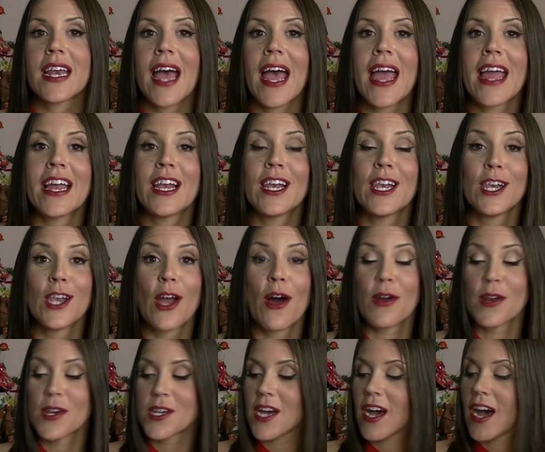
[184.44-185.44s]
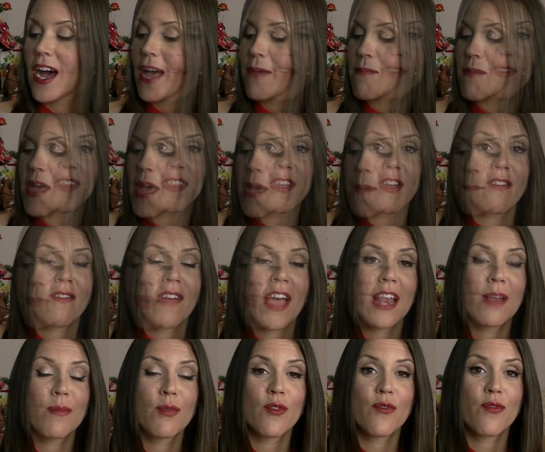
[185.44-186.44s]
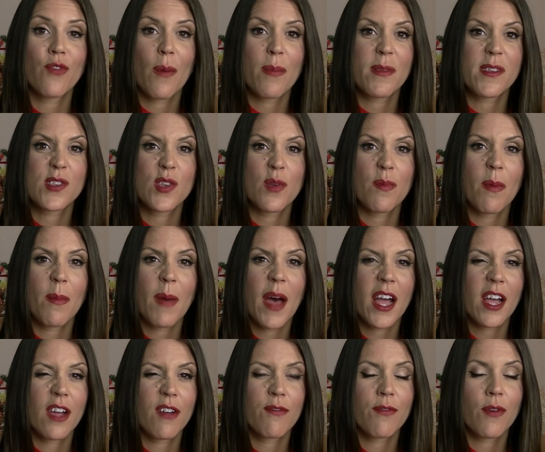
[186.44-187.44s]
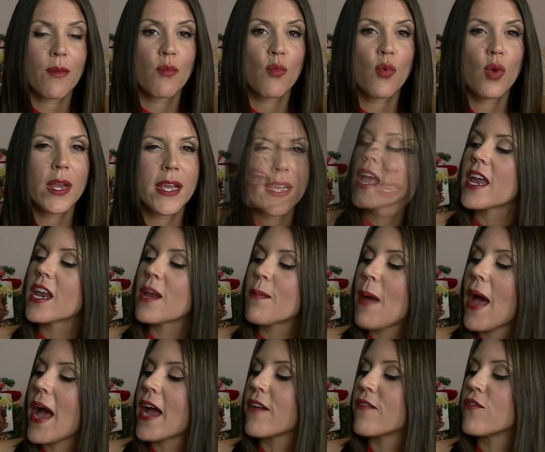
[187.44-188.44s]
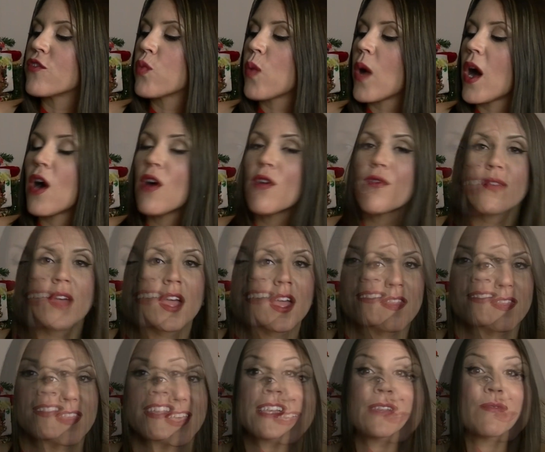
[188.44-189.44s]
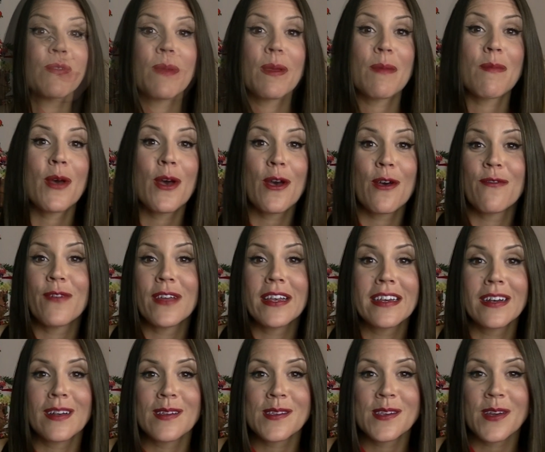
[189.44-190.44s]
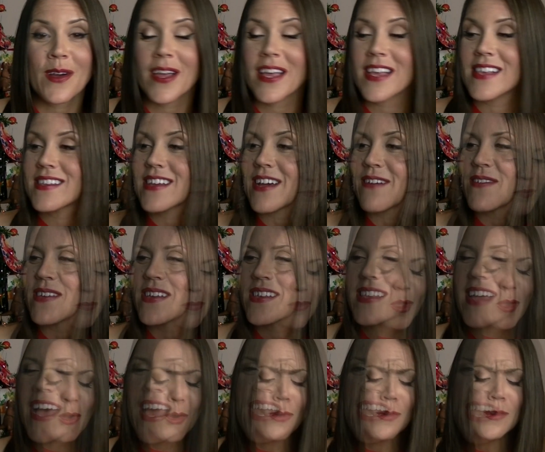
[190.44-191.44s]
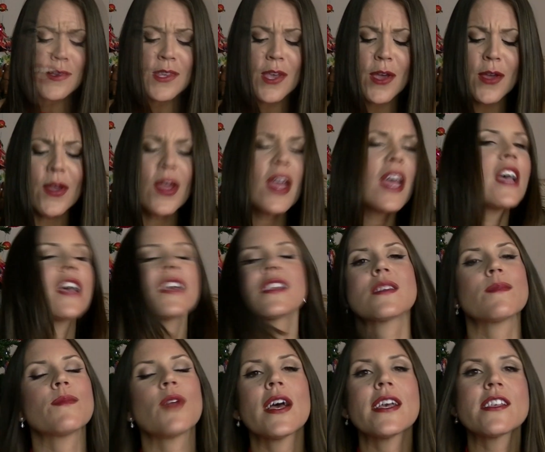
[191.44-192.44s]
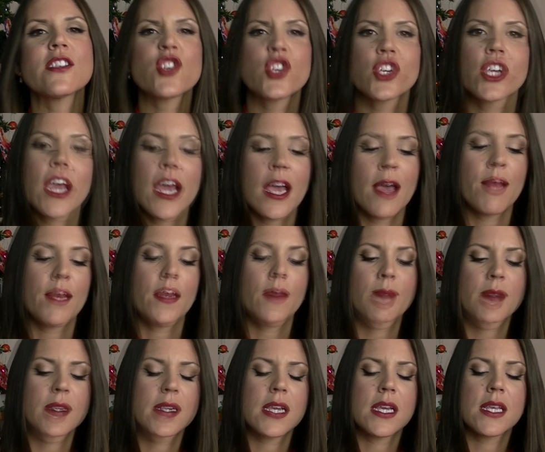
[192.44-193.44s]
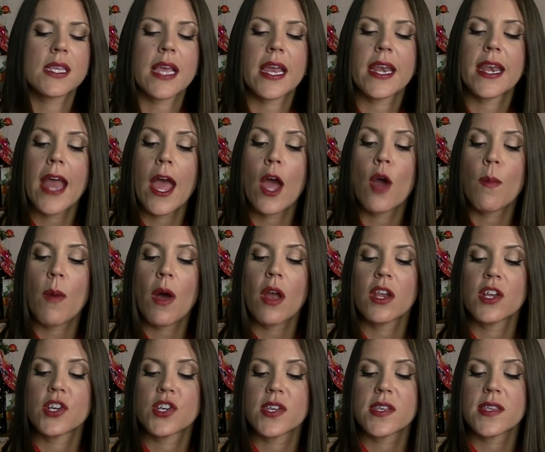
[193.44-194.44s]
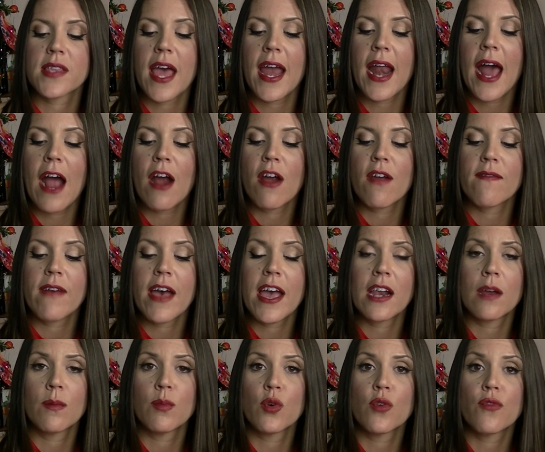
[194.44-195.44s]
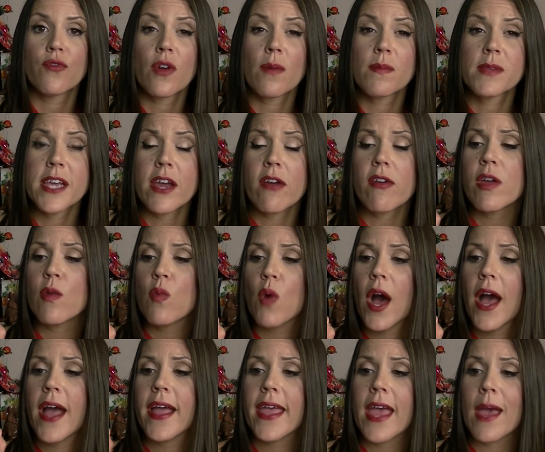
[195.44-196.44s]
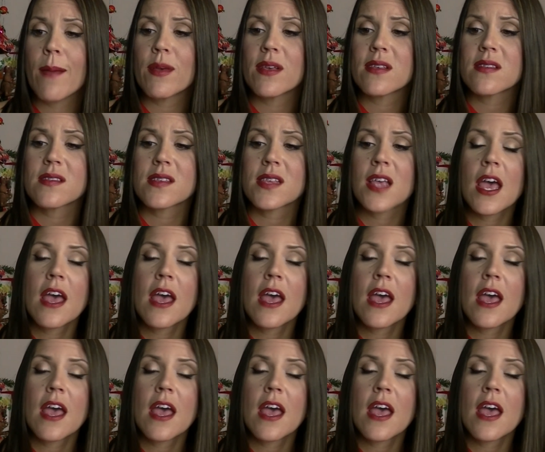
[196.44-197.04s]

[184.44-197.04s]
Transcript: a long time. They're available from the supermarket from Woolies in a pack of 12. These would be perfect little stocking stuffers. Also some nice cheap lipsticks and nail polishes that are available from Terry White Chemists.